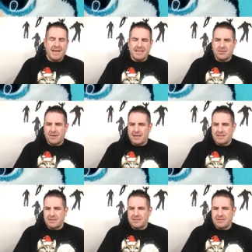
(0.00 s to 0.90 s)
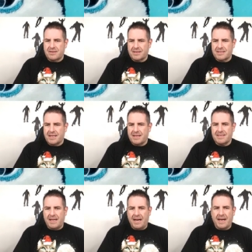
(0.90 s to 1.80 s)
scratches. You can see
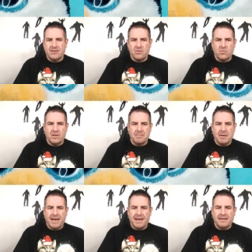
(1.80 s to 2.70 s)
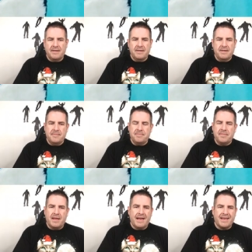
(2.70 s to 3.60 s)
his eyes were really bad.
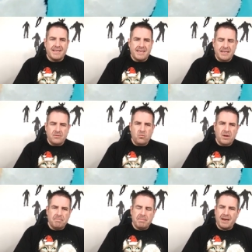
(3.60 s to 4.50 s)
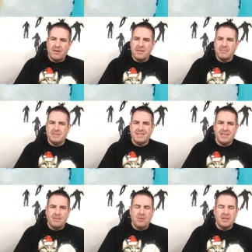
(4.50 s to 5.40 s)
I did repair them
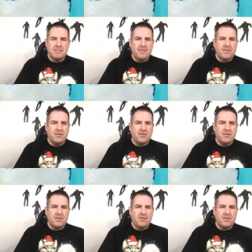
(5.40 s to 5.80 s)
somewhat before I